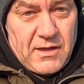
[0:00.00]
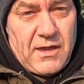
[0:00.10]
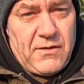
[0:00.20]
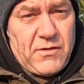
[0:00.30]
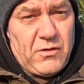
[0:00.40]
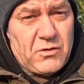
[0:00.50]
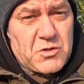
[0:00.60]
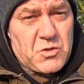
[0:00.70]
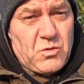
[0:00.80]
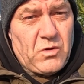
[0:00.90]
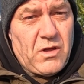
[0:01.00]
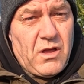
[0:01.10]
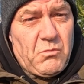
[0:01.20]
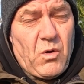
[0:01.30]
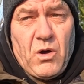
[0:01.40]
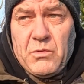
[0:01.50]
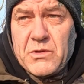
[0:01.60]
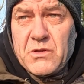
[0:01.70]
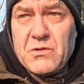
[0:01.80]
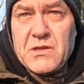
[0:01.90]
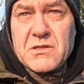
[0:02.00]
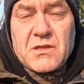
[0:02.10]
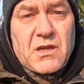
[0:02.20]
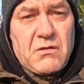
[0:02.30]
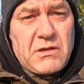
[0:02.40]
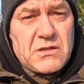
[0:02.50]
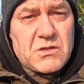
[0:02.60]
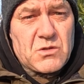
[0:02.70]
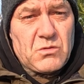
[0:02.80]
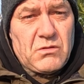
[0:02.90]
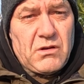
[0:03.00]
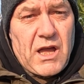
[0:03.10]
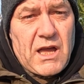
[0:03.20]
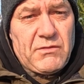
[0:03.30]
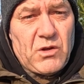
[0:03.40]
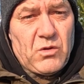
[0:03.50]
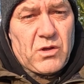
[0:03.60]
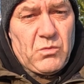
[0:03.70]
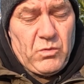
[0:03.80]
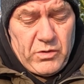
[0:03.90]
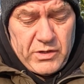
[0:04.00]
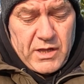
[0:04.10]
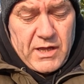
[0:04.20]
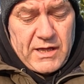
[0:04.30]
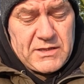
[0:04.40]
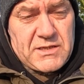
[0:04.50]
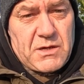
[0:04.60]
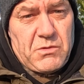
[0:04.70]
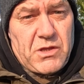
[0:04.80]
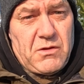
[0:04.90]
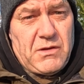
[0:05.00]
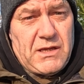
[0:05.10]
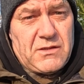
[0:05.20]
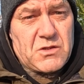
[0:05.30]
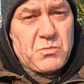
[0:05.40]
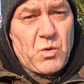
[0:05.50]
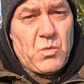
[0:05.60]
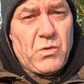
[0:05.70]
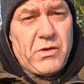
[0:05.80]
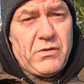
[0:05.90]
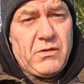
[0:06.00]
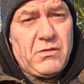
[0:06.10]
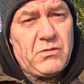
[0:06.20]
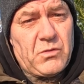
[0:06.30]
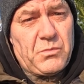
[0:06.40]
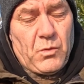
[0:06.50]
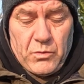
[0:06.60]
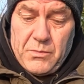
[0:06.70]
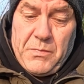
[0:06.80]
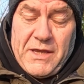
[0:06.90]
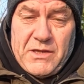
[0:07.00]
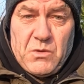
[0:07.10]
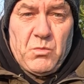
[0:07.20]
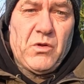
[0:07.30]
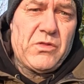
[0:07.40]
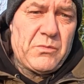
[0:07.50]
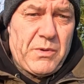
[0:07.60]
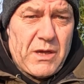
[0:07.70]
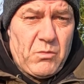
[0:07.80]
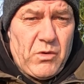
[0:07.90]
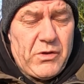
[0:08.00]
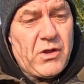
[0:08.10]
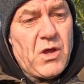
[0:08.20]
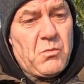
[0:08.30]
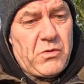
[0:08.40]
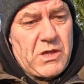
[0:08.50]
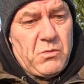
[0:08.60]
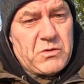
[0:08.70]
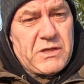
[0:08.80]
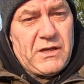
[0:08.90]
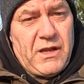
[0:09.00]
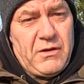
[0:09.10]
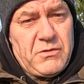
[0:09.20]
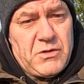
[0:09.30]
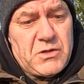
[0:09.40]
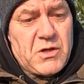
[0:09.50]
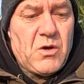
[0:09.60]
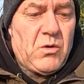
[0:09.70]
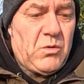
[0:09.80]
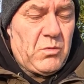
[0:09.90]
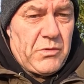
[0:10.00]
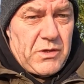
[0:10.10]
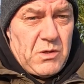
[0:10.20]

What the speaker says: if you're not sure, what I would do is go in store, have a look at one and see whether you need the small one, the medium one, the big one, whether you want it loaded or whether you